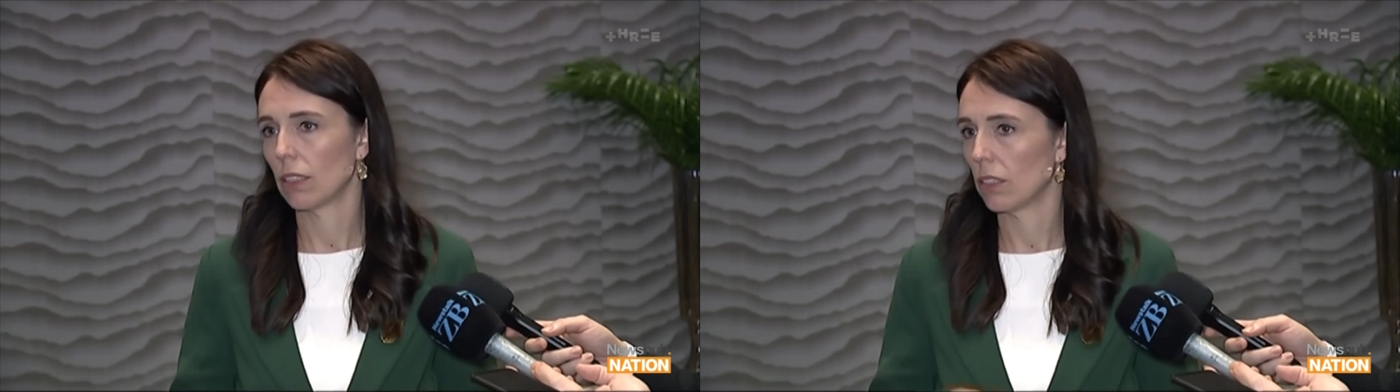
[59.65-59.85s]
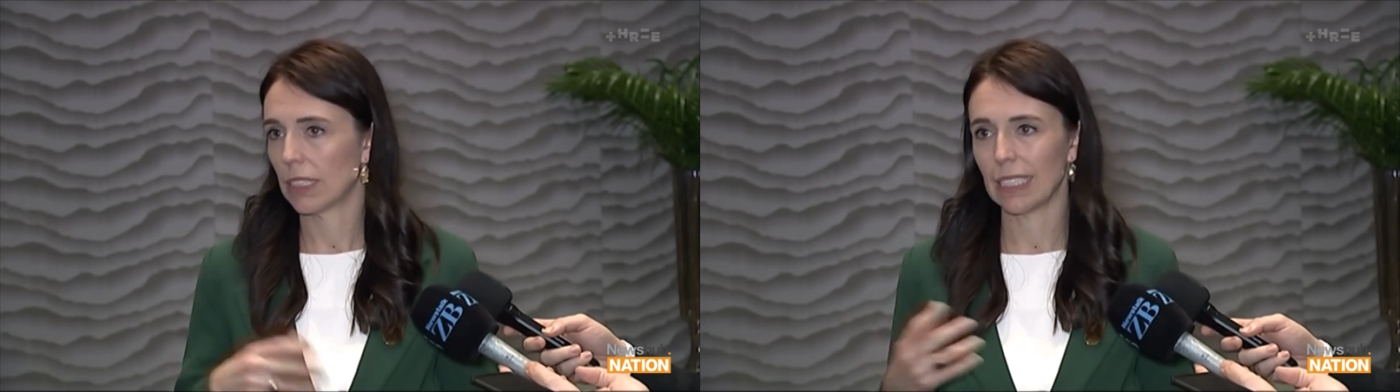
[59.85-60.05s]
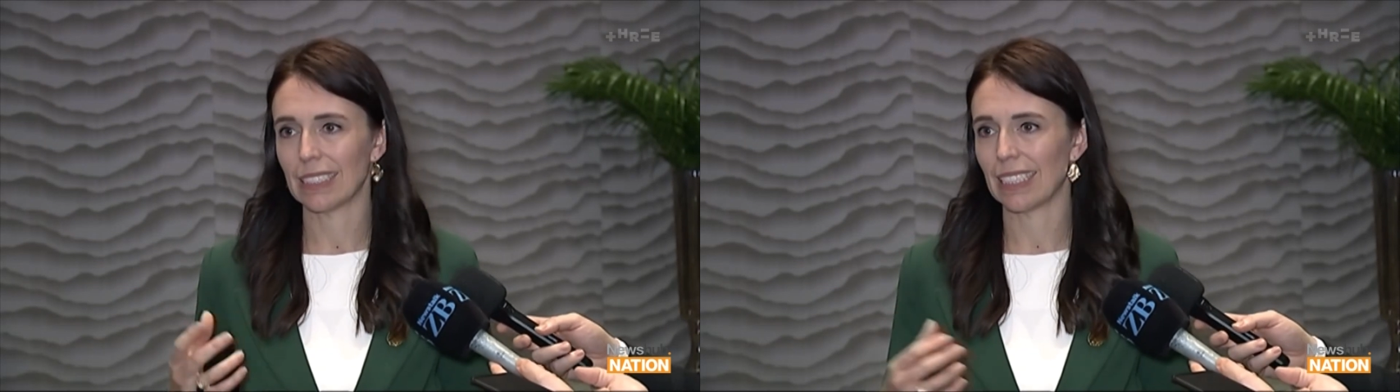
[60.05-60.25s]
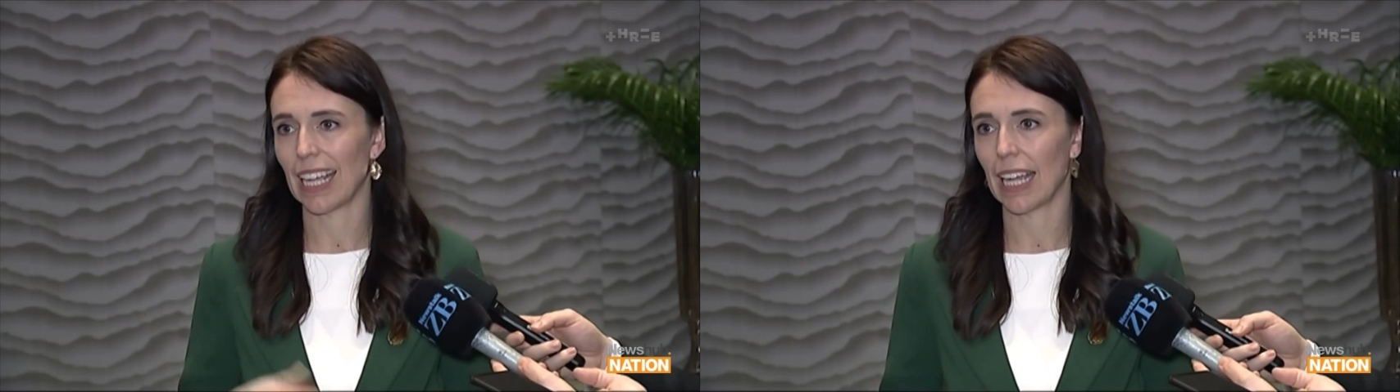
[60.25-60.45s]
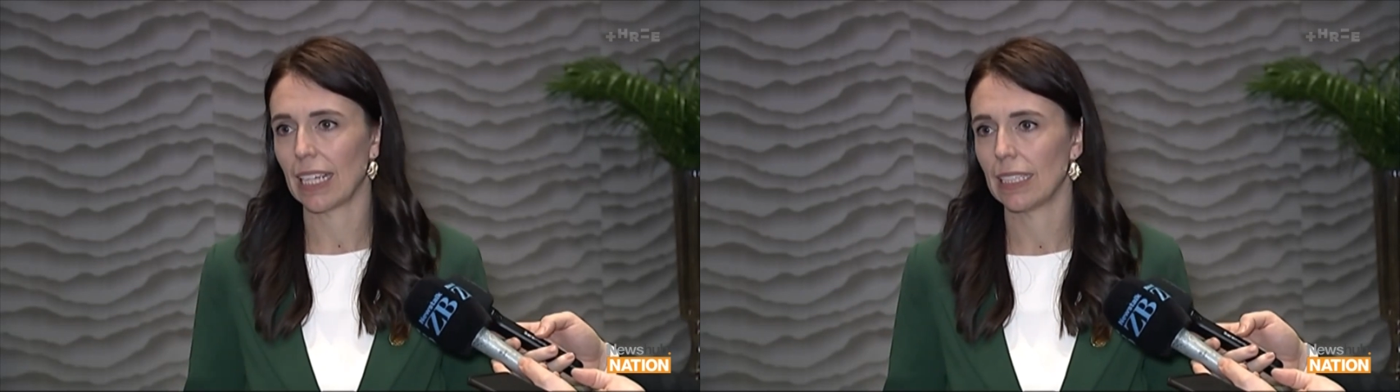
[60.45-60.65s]
you see
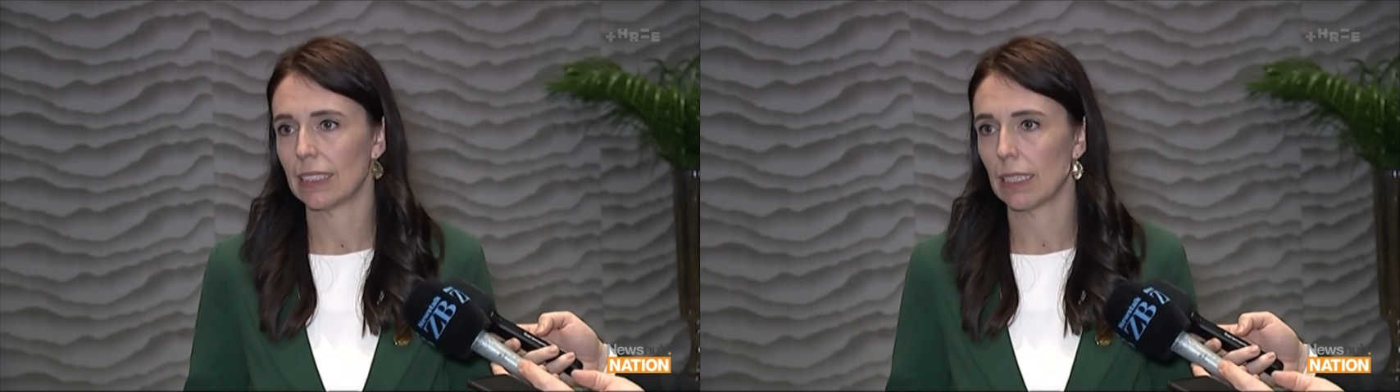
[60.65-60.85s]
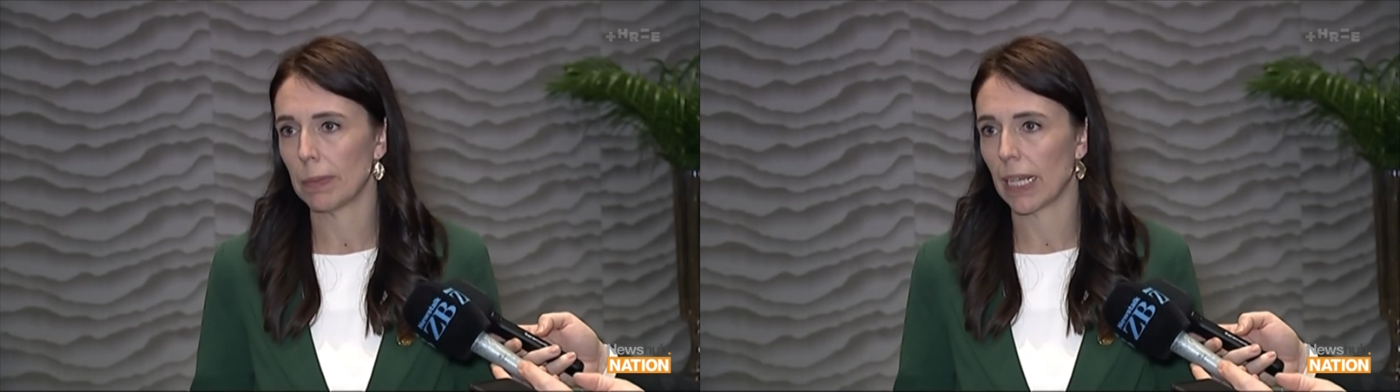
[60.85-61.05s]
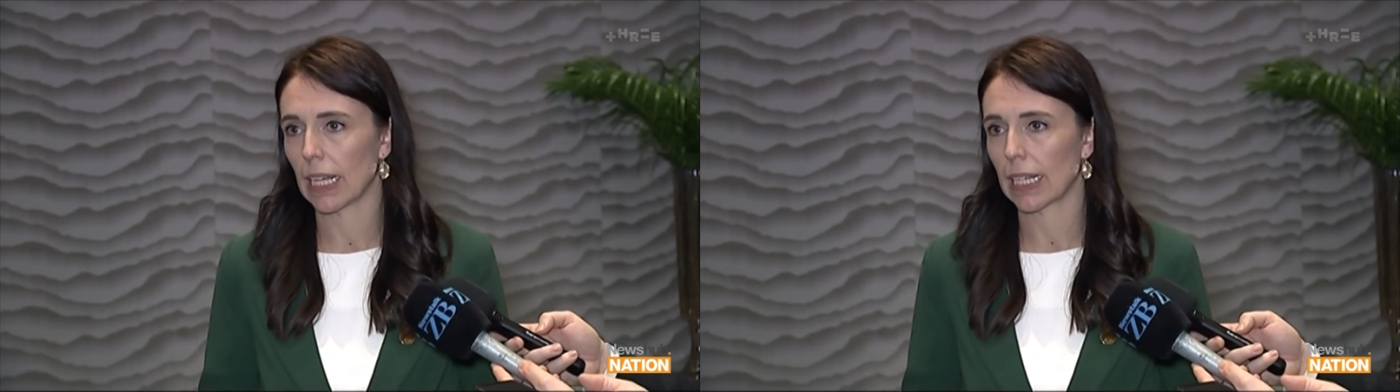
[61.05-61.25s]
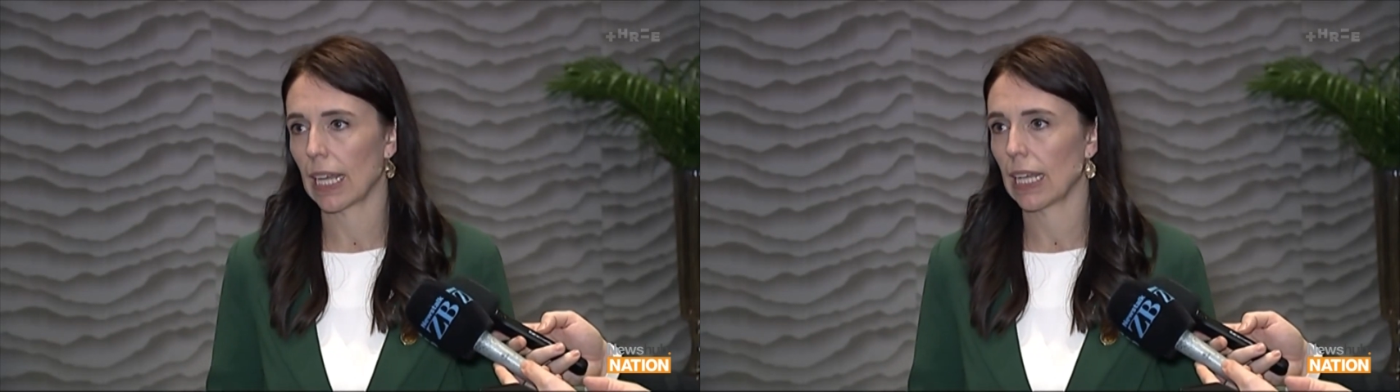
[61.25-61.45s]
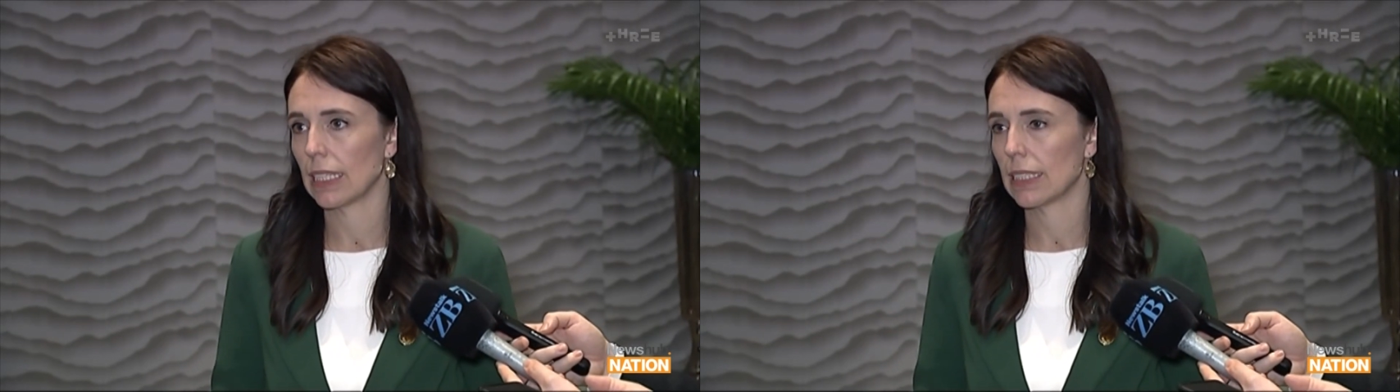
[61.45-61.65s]
today
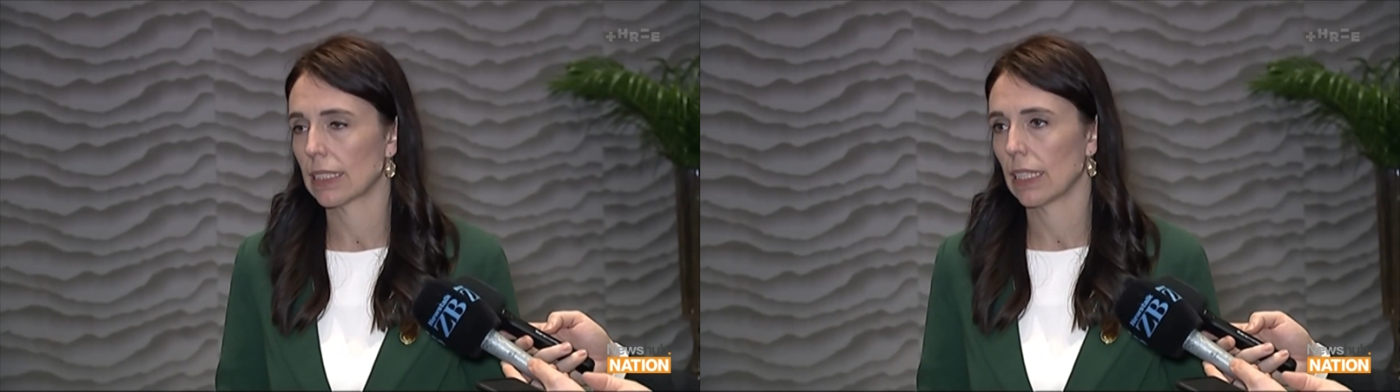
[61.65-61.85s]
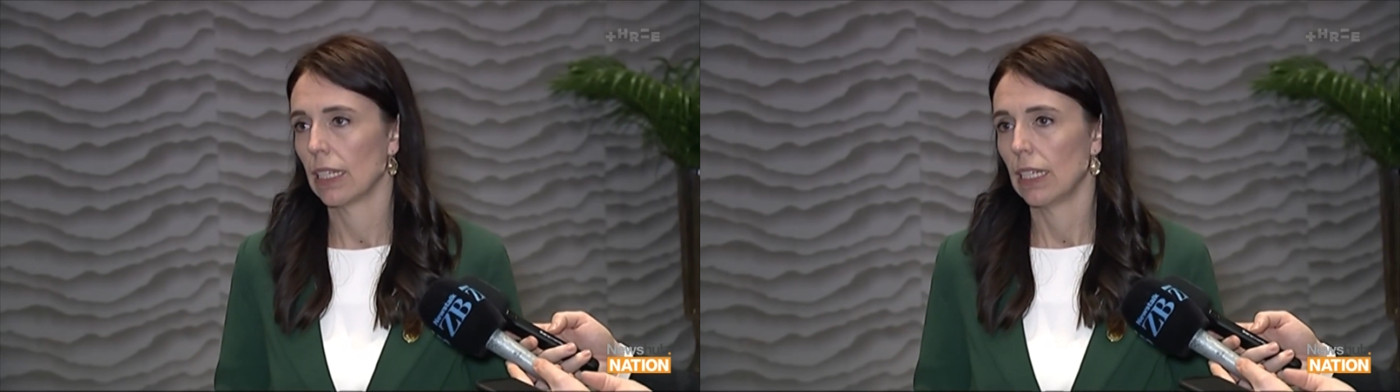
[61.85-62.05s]
DPRK's